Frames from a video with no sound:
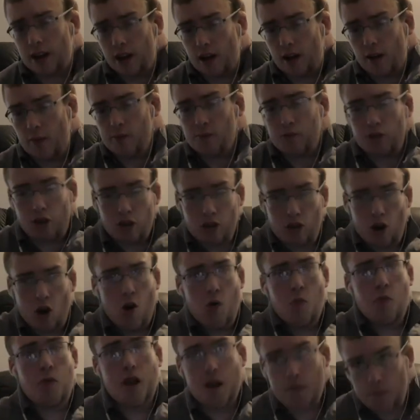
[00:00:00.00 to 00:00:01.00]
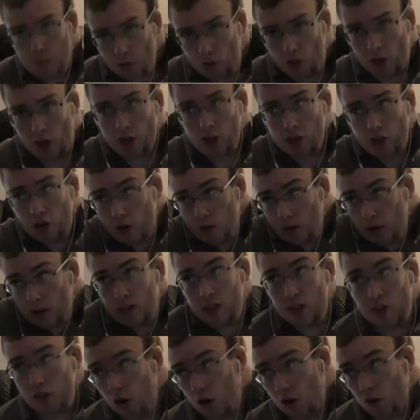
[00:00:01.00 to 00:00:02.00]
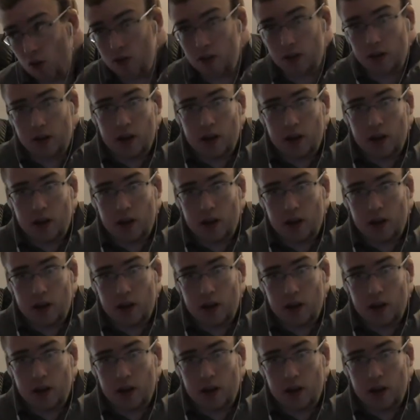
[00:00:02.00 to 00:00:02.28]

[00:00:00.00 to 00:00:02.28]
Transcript: come to know people like Tony Stark.